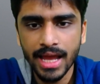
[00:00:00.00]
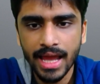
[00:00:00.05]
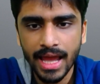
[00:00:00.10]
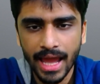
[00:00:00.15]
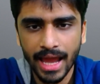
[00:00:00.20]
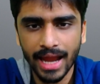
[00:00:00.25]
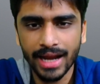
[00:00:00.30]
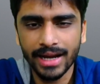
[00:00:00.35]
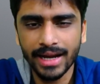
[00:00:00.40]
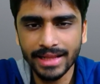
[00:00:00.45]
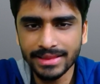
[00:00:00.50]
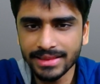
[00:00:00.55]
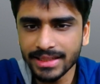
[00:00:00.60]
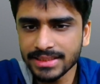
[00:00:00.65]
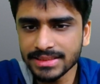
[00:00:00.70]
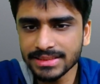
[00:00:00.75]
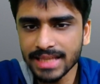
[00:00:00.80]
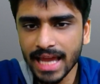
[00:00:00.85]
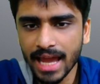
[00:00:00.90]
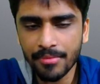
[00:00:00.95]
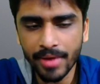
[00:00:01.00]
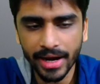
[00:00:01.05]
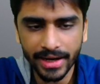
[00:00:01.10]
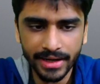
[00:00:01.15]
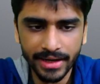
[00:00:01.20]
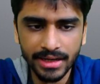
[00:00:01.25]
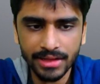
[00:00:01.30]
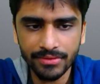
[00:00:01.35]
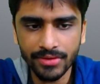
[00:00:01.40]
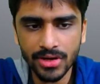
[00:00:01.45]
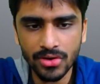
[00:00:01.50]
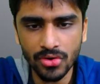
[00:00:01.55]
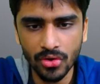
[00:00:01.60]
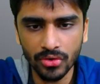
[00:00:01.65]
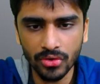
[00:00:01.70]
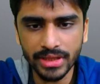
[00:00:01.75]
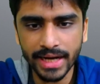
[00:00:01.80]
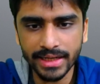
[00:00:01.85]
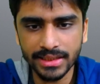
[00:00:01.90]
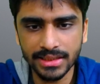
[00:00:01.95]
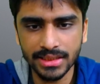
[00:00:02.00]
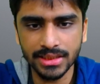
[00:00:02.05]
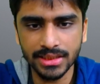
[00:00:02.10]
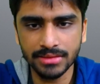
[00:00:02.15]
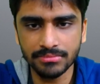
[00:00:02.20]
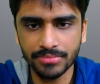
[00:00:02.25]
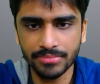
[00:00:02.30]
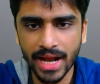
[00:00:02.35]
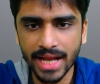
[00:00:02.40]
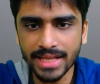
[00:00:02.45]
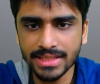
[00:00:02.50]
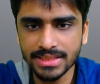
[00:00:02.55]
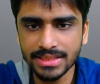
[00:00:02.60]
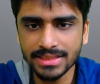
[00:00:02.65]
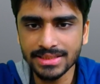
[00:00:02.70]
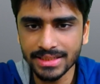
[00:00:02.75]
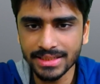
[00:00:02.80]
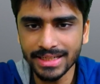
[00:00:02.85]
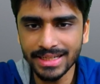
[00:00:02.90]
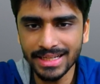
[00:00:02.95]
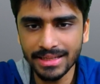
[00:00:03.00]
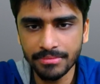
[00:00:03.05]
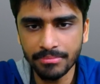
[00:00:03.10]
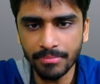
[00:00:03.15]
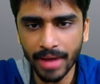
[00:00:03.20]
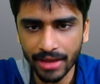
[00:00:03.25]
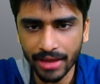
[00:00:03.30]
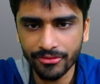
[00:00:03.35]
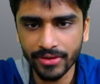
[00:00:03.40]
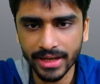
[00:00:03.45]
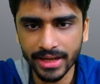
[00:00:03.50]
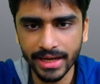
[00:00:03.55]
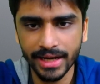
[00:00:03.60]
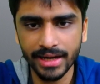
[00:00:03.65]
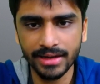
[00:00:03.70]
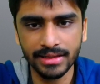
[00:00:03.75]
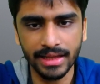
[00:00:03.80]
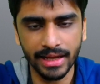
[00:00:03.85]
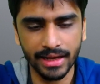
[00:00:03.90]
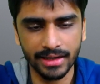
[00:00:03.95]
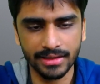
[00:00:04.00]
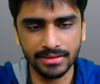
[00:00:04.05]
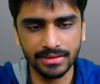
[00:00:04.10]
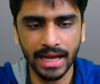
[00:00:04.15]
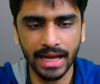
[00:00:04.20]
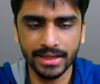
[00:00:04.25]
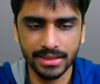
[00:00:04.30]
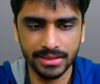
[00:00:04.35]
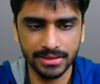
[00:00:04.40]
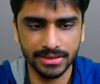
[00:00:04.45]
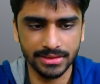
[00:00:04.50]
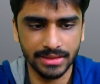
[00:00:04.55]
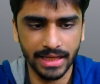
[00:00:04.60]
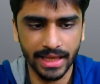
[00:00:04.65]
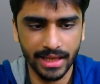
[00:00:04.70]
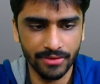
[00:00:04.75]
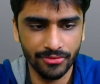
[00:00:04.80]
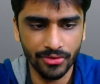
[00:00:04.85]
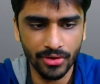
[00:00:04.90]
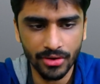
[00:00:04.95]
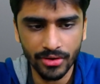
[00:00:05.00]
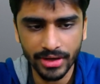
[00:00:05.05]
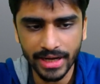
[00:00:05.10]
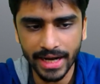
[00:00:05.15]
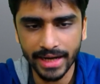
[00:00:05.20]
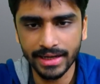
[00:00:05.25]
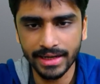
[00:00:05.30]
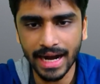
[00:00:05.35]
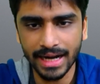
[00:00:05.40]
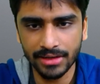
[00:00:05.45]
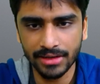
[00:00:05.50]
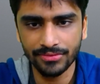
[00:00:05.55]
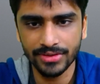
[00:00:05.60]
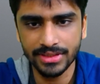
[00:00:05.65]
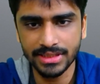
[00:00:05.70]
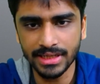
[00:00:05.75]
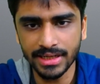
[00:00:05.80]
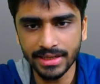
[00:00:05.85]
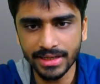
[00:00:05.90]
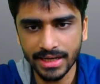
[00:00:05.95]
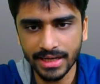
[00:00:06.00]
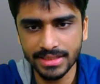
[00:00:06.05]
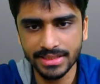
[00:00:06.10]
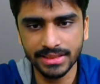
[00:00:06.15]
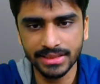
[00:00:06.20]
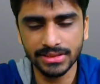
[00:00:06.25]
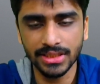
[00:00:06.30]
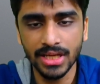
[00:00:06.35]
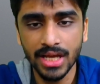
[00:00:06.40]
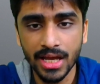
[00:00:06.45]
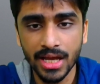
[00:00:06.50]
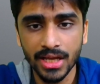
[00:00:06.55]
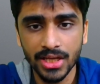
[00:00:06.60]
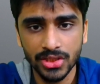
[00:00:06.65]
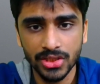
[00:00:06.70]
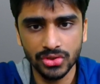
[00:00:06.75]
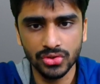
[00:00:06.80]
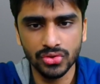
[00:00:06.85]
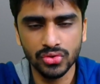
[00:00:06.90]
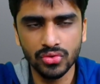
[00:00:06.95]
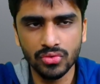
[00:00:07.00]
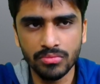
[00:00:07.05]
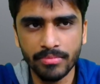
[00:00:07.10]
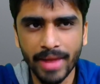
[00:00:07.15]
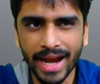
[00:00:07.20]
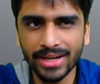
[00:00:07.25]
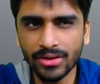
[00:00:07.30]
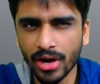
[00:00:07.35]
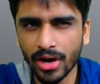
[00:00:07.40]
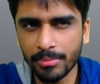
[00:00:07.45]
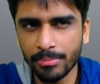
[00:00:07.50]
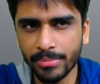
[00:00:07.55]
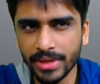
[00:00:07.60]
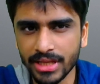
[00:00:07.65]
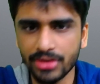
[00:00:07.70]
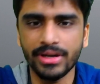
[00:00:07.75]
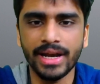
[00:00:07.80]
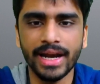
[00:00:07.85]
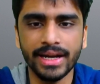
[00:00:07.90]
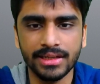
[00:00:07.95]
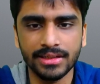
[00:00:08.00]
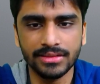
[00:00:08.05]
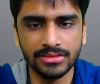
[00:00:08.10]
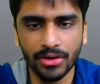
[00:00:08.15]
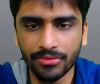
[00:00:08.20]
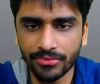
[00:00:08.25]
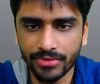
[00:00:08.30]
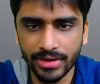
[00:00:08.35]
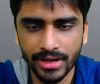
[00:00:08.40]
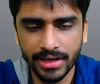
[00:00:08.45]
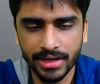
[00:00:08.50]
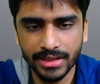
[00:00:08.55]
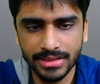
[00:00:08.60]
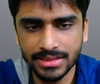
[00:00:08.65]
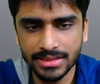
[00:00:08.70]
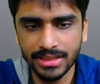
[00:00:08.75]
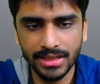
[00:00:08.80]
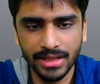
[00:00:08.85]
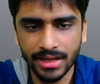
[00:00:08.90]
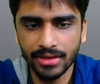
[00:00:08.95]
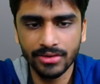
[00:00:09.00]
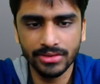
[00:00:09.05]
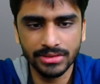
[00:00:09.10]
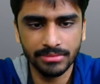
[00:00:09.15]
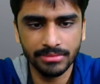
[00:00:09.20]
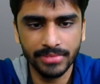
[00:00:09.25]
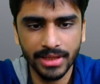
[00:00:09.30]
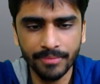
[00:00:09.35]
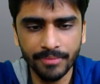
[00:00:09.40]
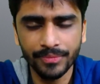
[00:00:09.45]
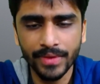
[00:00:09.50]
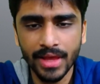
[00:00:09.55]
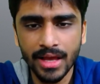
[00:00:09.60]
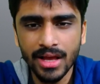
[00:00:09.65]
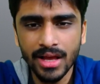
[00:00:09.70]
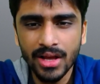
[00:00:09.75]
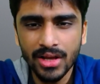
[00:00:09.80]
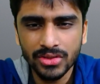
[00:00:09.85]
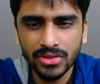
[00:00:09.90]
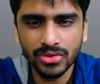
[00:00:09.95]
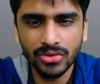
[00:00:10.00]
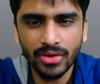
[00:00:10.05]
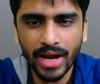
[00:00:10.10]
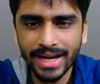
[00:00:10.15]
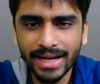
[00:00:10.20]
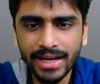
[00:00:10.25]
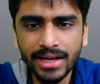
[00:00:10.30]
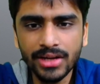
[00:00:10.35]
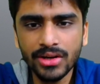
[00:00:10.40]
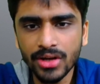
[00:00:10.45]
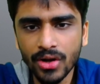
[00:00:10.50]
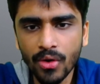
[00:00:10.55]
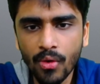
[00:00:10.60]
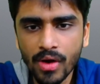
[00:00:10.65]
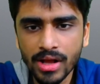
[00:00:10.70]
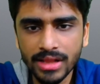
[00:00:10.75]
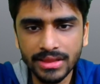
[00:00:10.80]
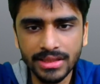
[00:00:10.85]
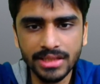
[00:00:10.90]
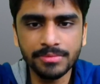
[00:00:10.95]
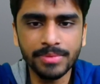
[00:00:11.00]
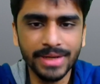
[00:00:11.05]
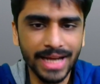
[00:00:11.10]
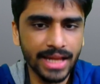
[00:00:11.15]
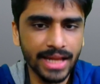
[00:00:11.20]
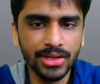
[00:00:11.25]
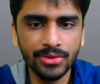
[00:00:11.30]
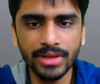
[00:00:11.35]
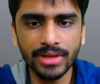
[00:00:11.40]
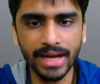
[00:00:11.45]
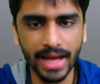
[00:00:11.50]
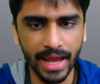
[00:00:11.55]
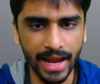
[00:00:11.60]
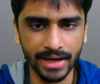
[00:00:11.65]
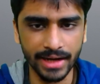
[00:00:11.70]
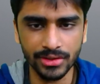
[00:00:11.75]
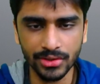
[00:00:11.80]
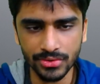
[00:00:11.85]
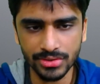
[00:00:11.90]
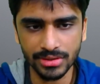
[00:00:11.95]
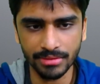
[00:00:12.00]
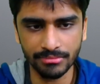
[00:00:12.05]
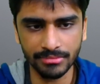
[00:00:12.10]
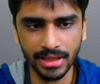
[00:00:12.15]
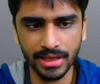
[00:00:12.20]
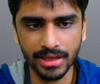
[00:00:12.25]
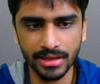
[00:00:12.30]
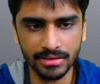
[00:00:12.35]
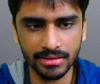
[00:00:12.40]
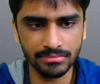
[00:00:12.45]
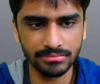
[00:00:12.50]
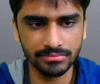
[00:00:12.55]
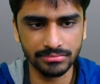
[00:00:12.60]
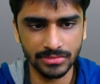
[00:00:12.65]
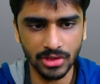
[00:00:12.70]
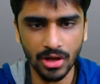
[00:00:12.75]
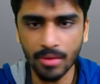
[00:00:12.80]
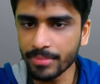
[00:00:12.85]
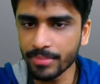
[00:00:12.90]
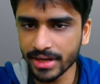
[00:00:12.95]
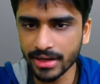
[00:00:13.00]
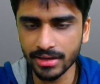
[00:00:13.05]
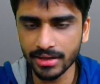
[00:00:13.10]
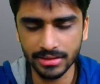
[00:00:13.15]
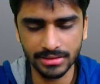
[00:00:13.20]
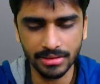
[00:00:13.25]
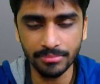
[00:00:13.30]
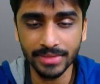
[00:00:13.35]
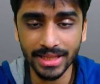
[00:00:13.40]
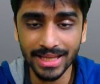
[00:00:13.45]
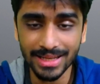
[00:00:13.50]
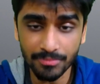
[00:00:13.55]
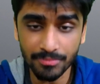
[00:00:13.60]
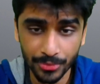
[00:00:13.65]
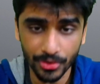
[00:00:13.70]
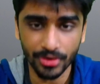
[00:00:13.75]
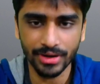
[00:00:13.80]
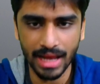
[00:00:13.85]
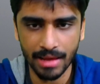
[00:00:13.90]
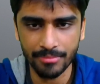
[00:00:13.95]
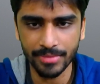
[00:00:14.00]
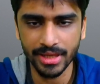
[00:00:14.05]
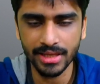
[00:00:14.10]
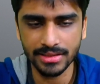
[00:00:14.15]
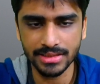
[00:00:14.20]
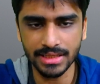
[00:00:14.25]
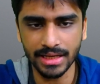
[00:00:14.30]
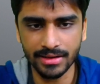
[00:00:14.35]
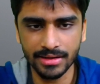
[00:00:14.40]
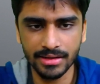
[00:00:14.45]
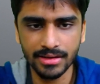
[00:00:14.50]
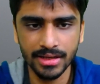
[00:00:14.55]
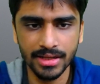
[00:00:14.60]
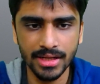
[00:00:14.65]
And at this time, I didn't even know that the branches really bifurcate, like if you're good at artificial intelligence, you might not be good at software engineering or something. So I didn't know all this, but I knew that I had to do something in programming in general.